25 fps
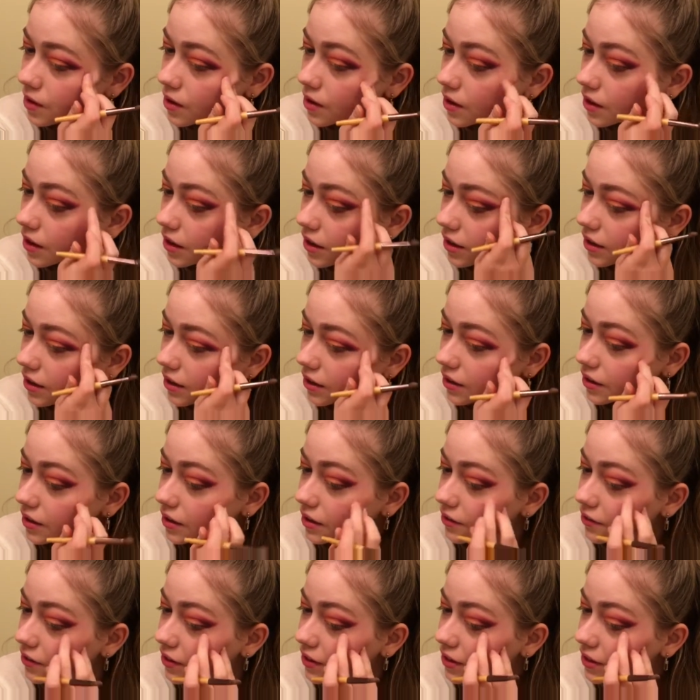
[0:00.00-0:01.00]
And if
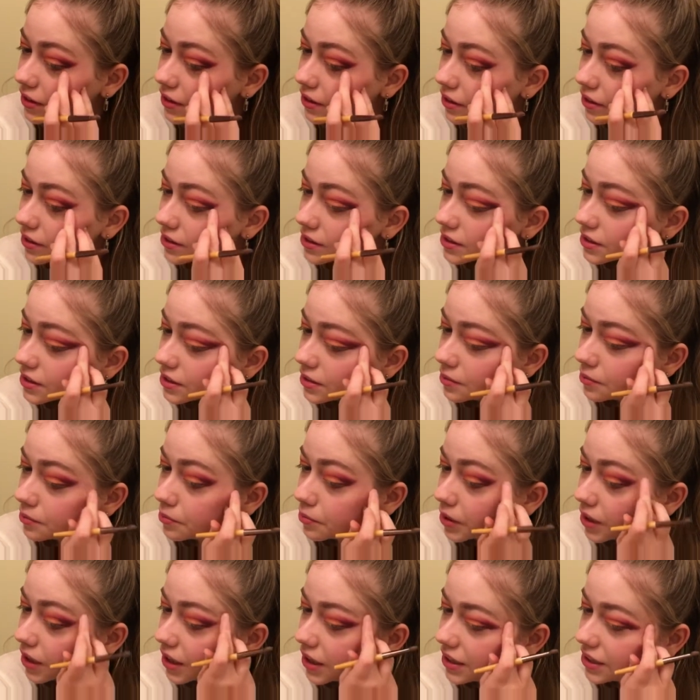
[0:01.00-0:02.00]
it starts to
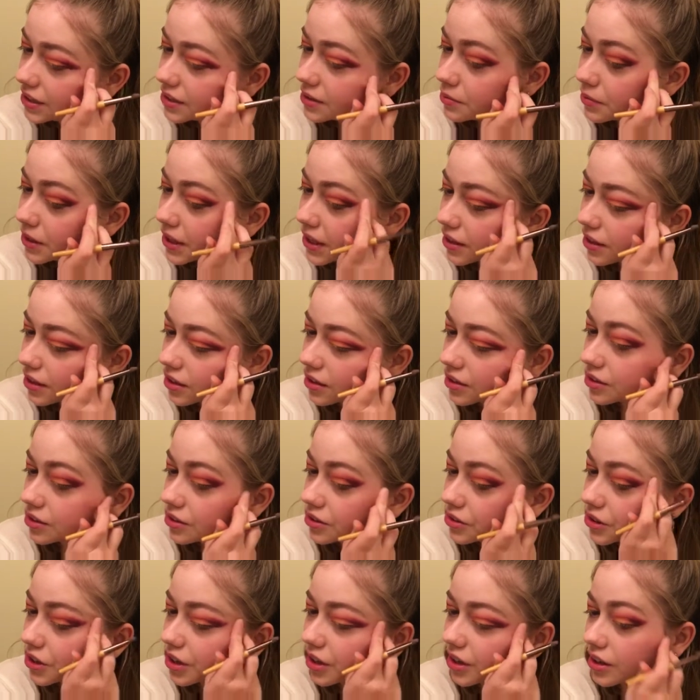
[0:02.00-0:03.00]
blend and make it a little
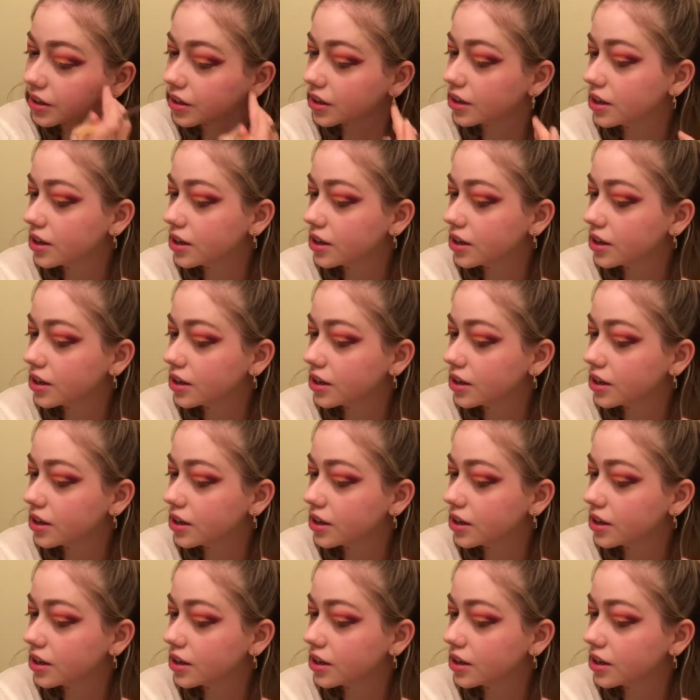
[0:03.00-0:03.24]
dark,